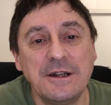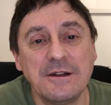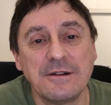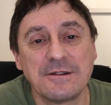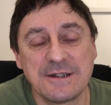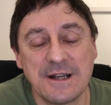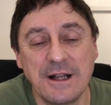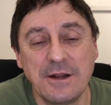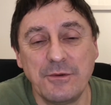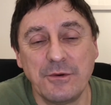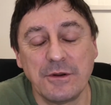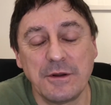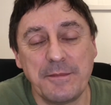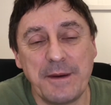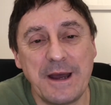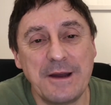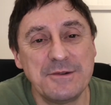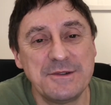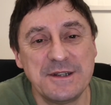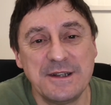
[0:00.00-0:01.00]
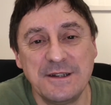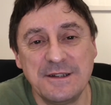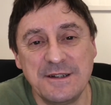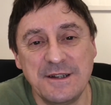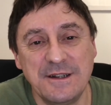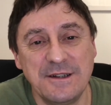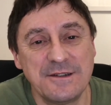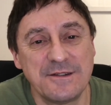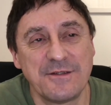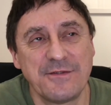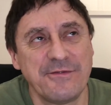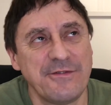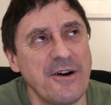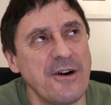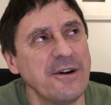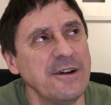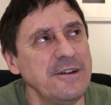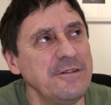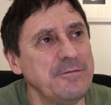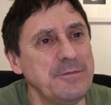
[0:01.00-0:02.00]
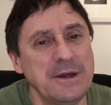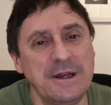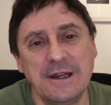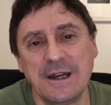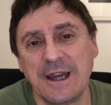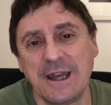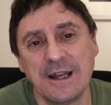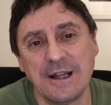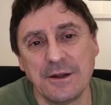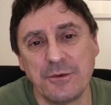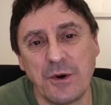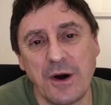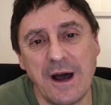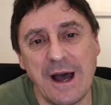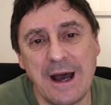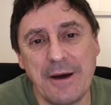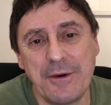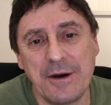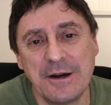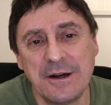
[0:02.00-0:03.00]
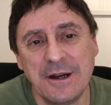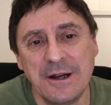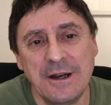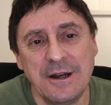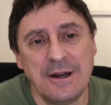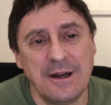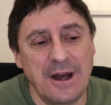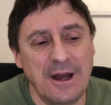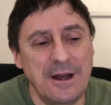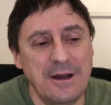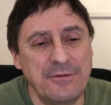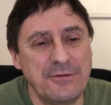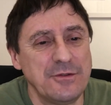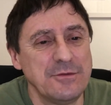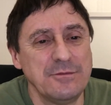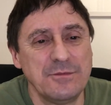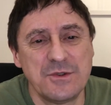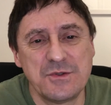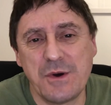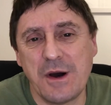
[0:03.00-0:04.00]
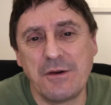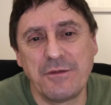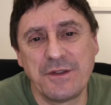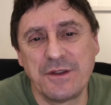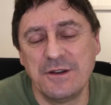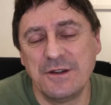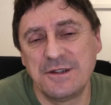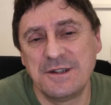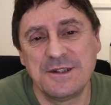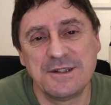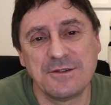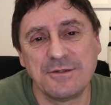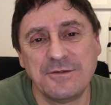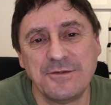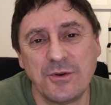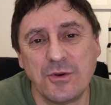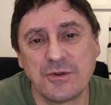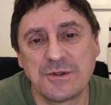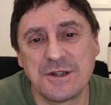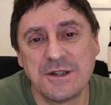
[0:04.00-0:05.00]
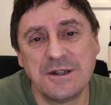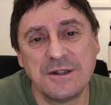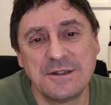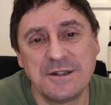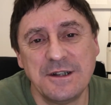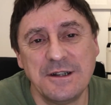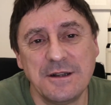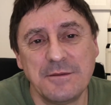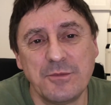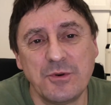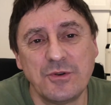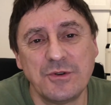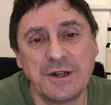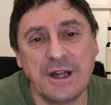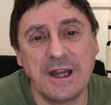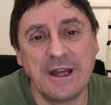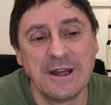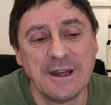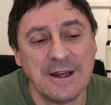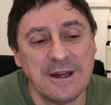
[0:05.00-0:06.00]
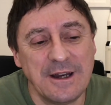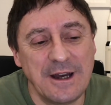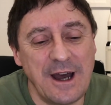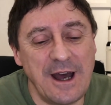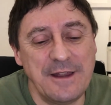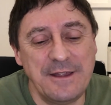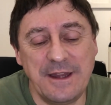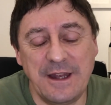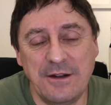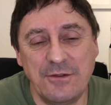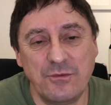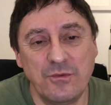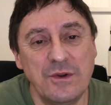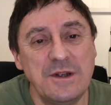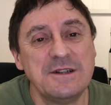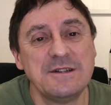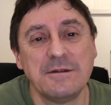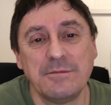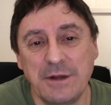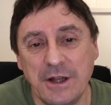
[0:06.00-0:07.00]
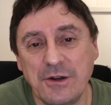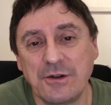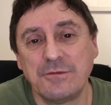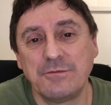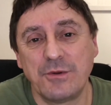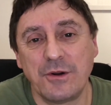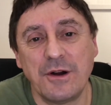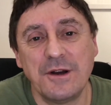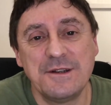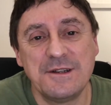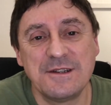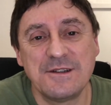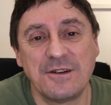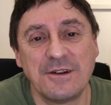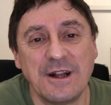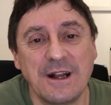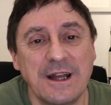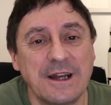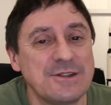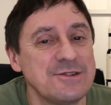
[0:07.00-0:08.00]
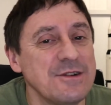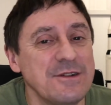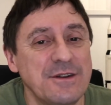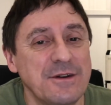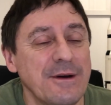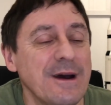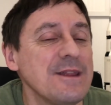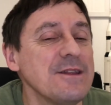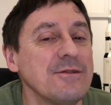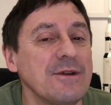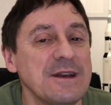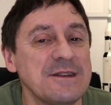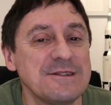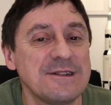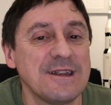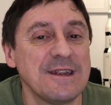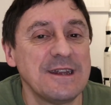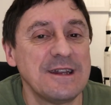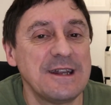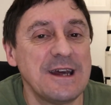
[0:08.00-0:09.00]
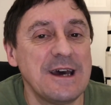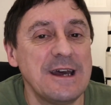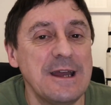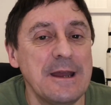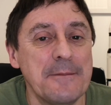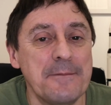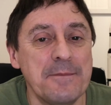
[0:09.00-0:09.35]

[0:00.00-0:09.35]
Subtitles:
It'll tell you all about it. It's 5p a kilowatt hour from 12:30 till 4:30 in the morning, and then reasonably good prices on electric throughout the rest of the day.